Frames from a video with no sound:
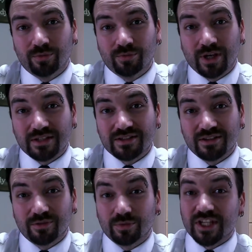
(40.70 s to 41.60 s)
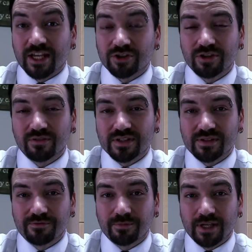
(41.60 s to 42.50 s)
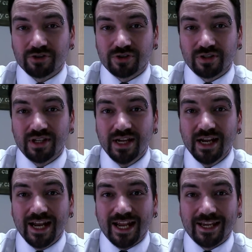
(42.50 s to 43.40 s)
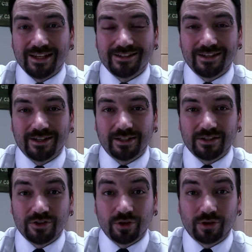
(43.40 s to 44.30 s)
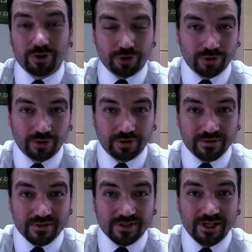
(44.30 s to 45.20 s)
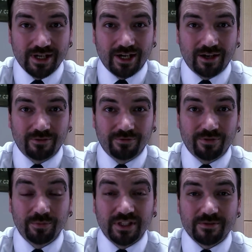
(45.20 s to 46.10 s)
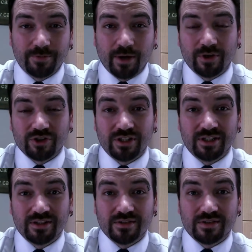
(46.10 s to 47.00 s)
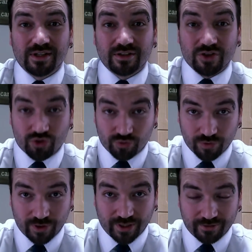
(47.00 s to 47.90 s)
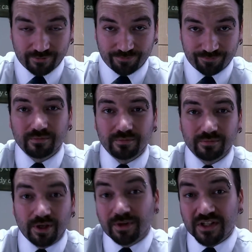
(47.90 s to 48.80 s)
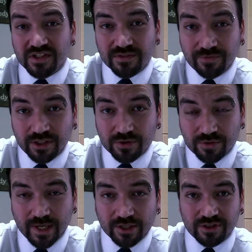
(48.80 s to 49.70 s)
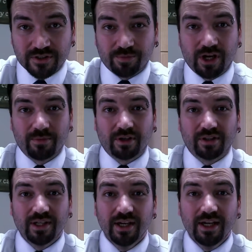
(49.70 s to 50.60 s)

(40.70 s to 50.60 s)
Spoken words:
rights to the retention of this information, and it's your assurance of the means by which it is destroyed. Now, because this video's direction is primarily